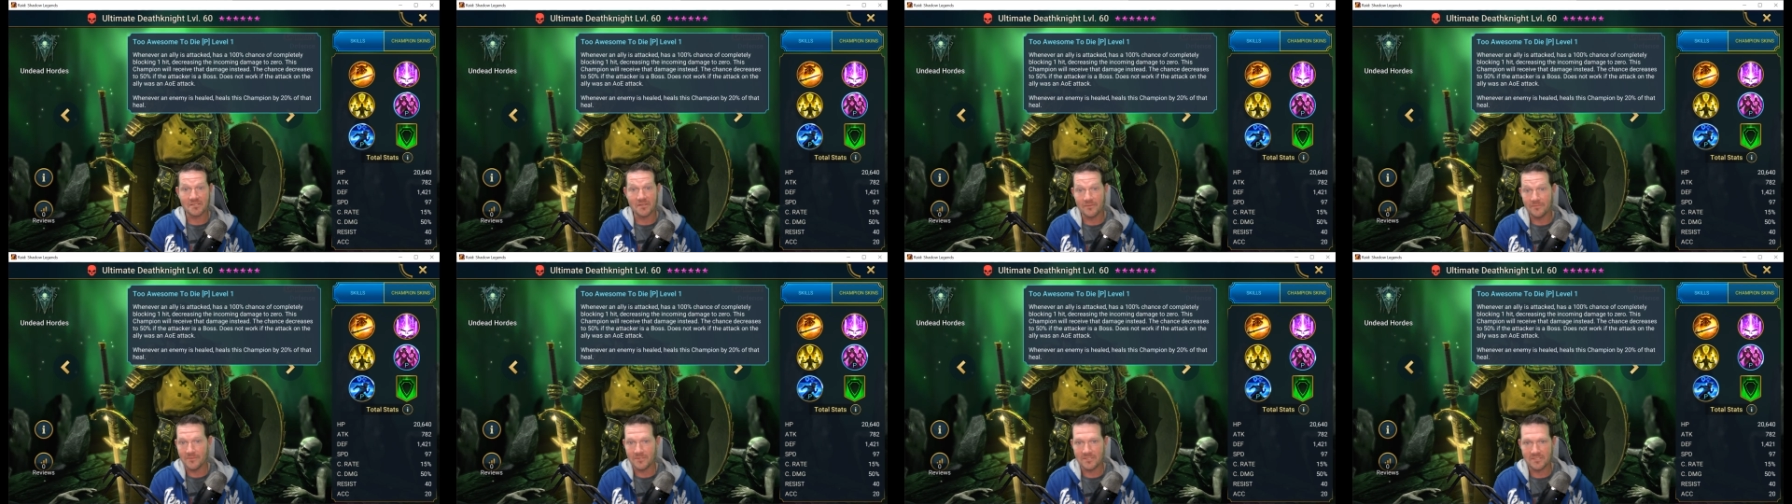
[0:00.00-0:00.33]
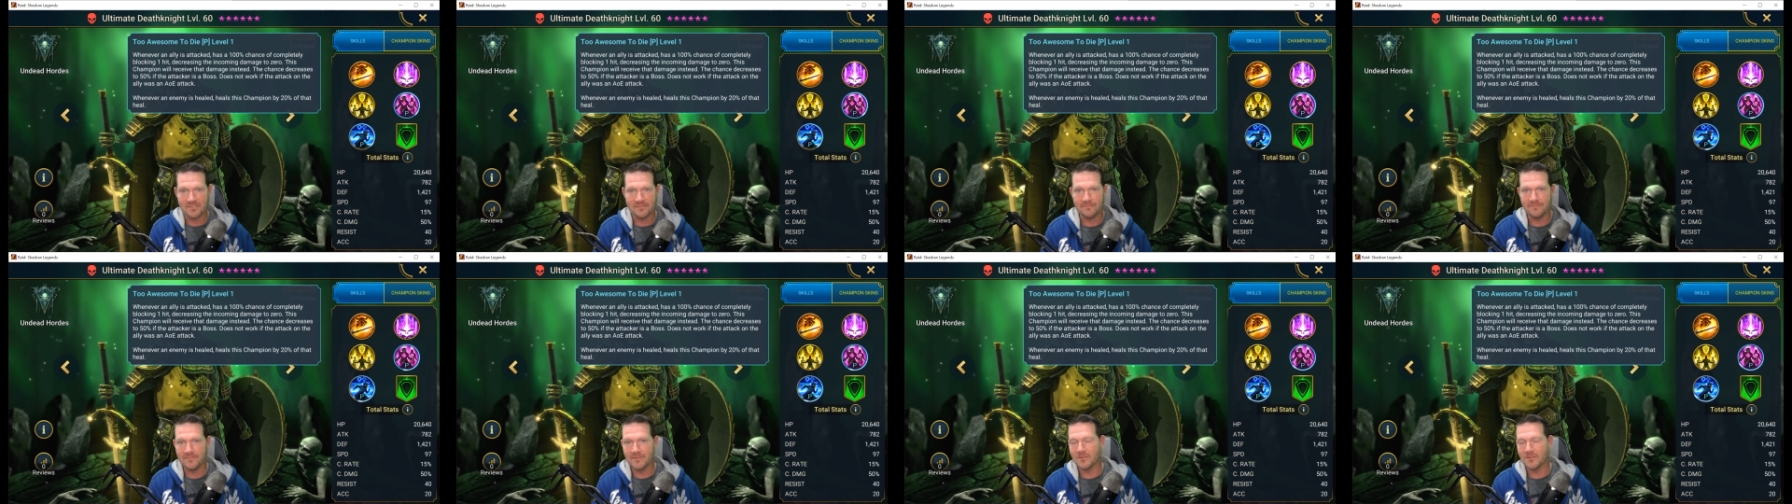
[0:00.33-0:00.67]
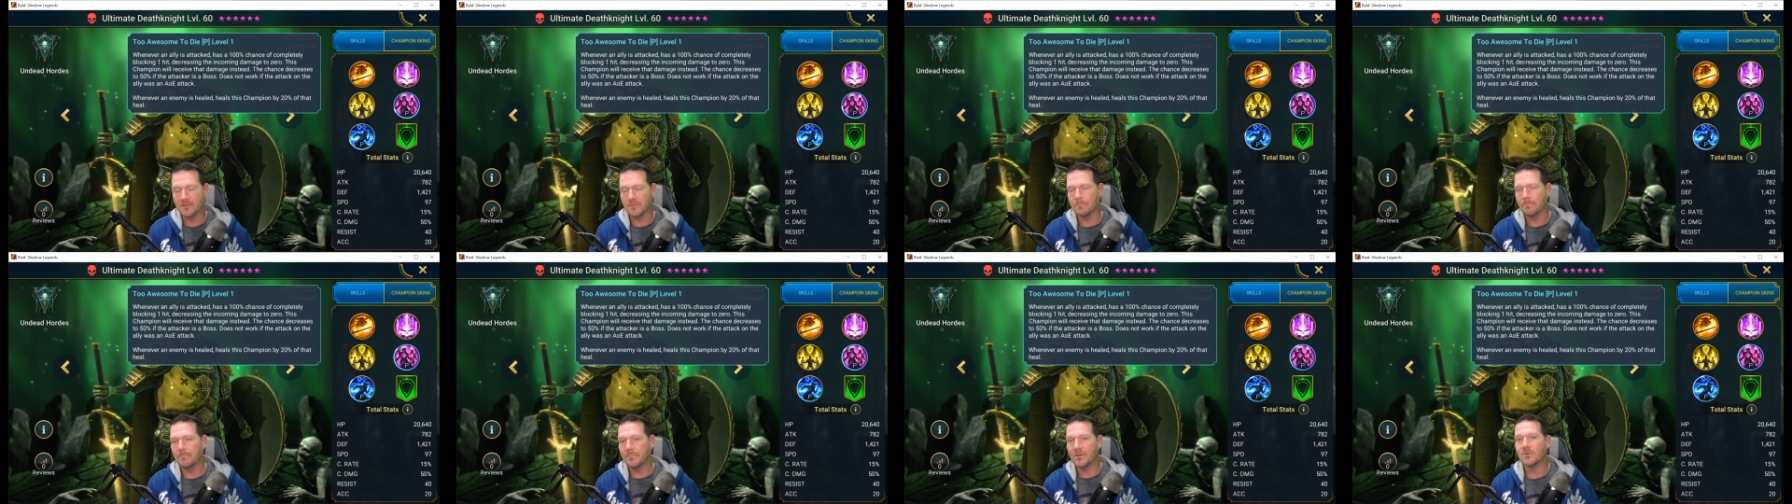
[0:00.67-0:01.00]
selfless
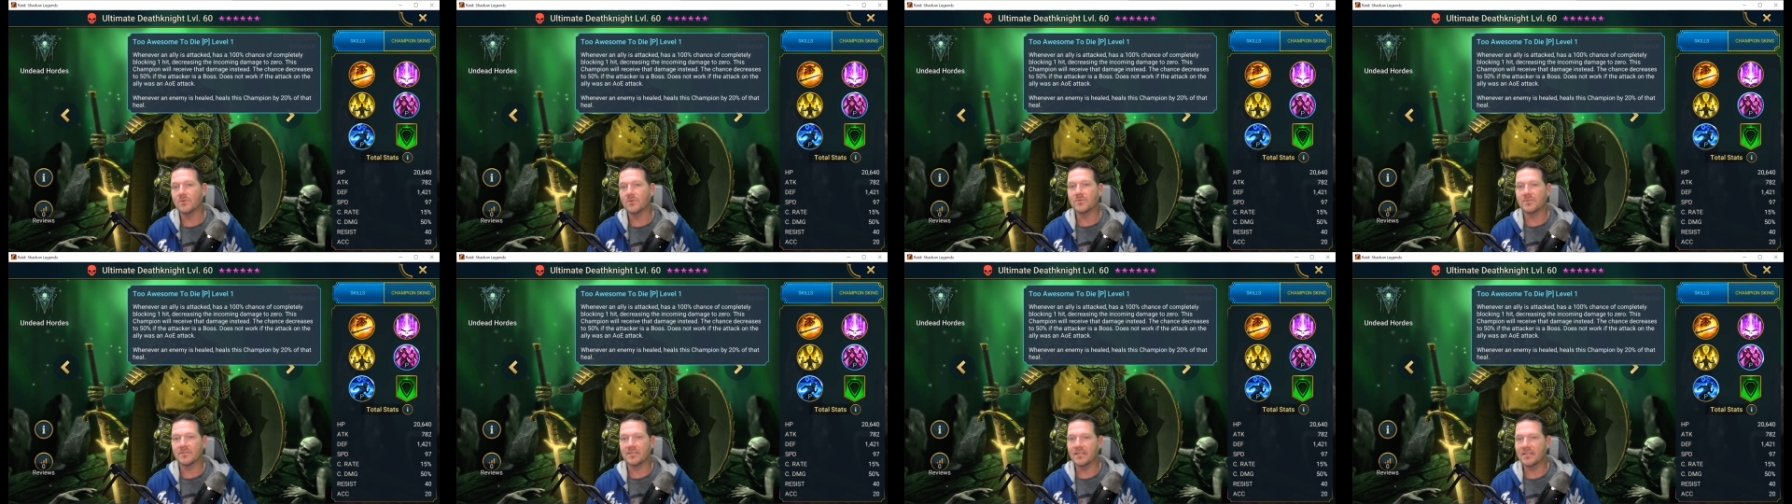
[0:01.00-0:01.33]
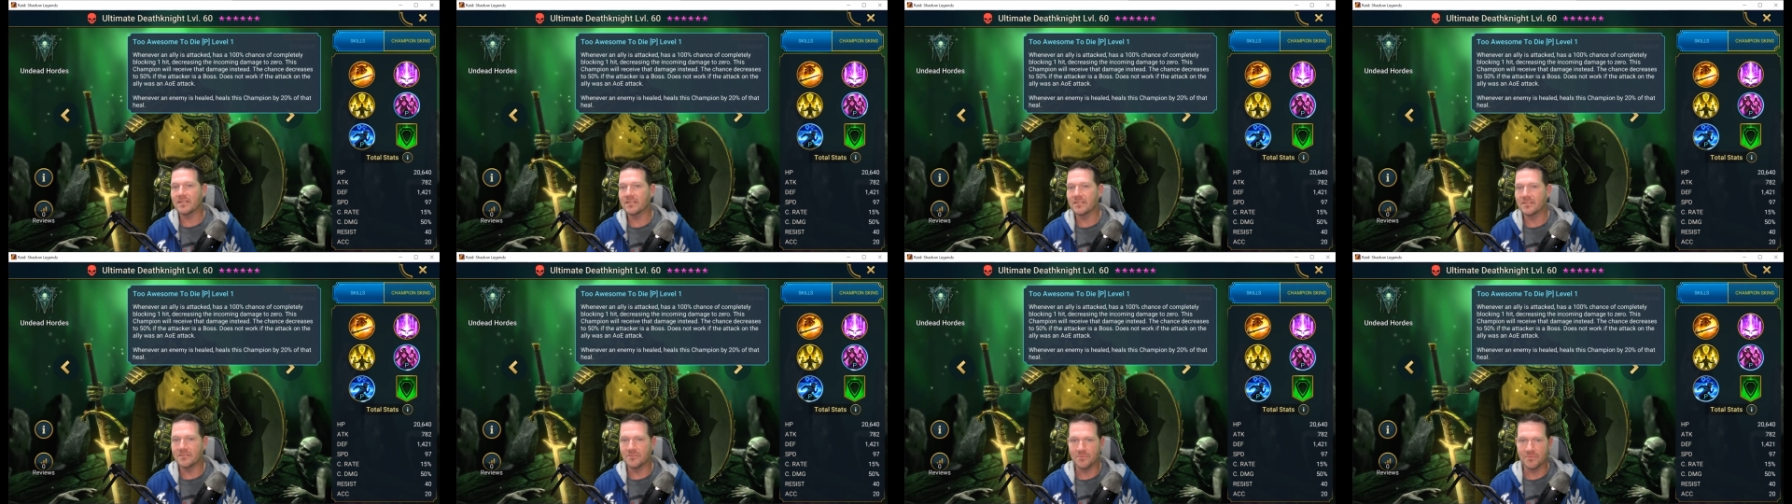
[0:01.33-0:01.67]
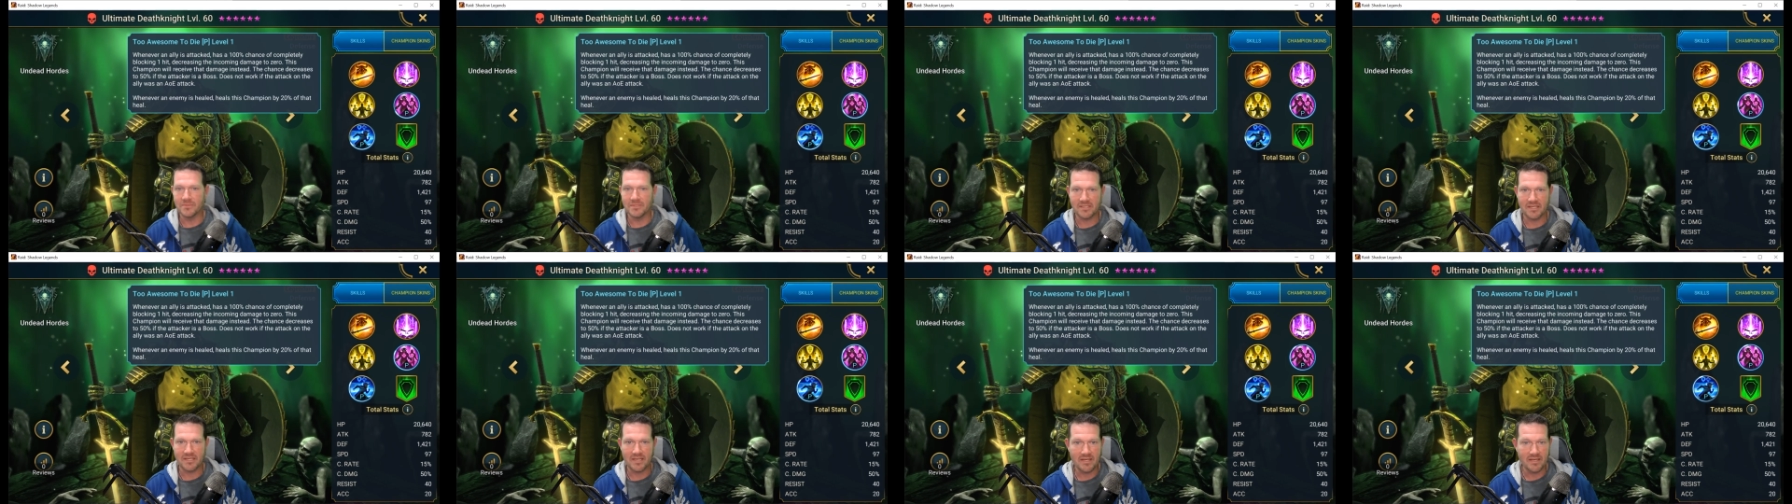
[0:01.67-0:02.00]
defender built
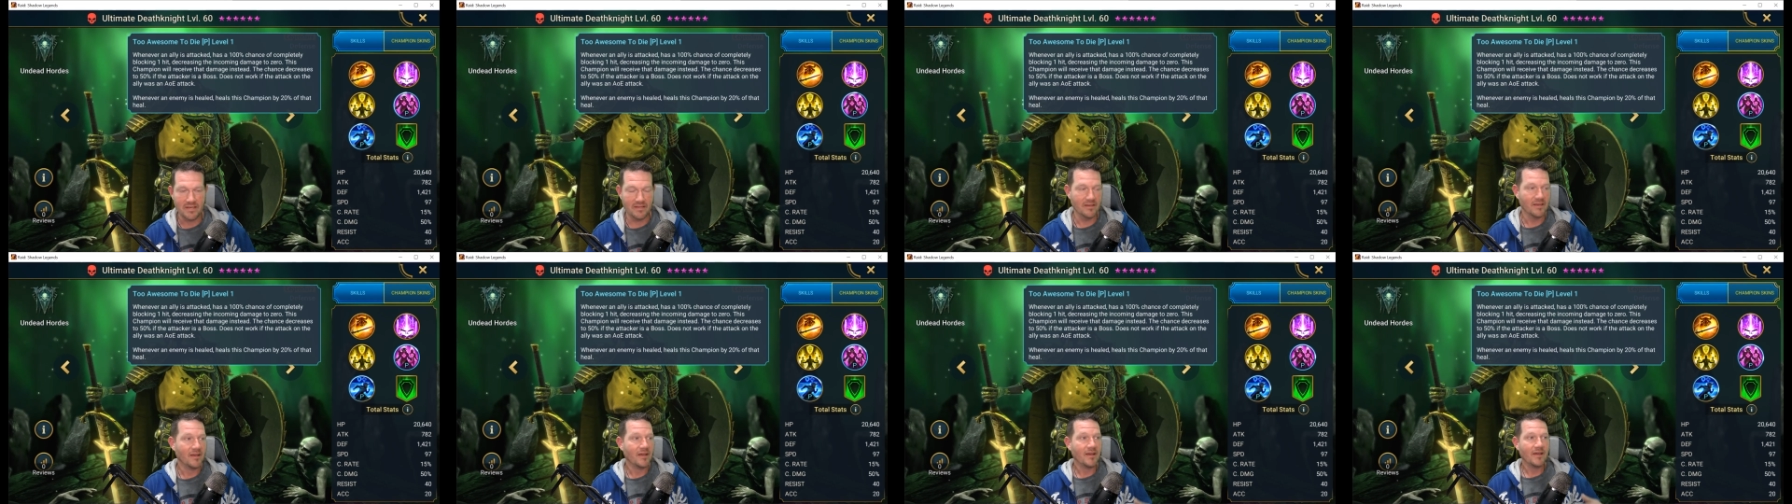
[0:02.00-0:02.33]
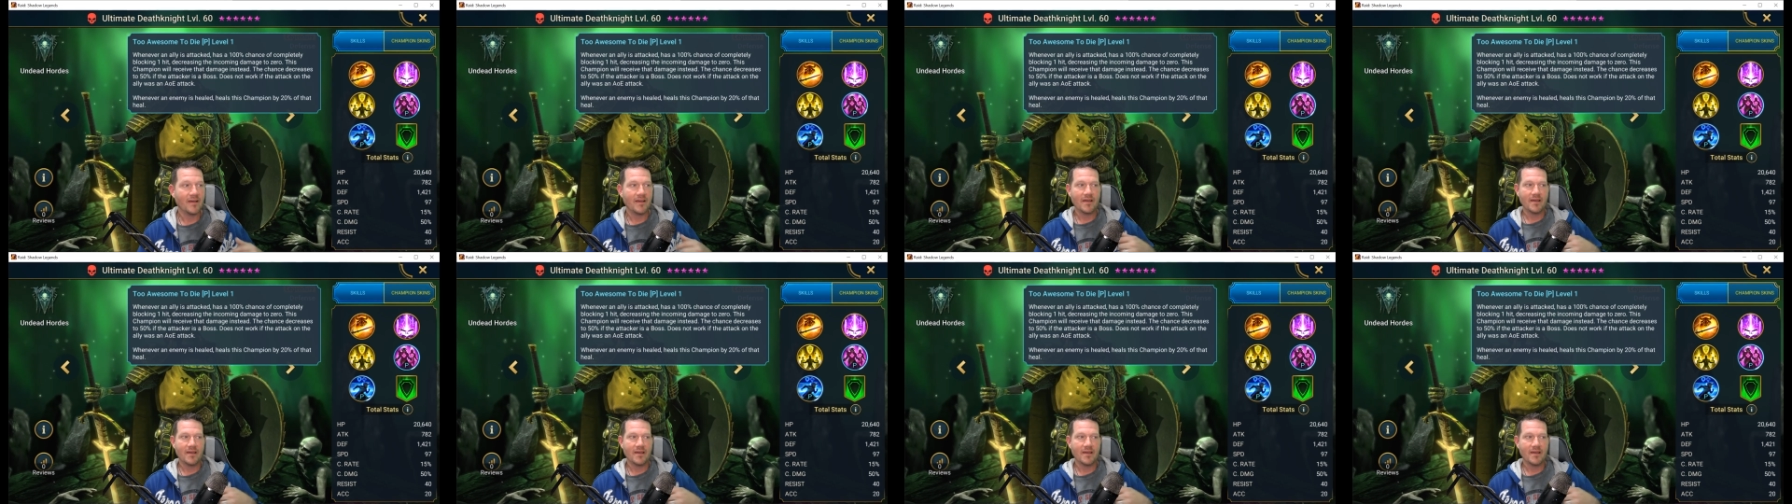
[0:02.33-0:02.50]
into his kit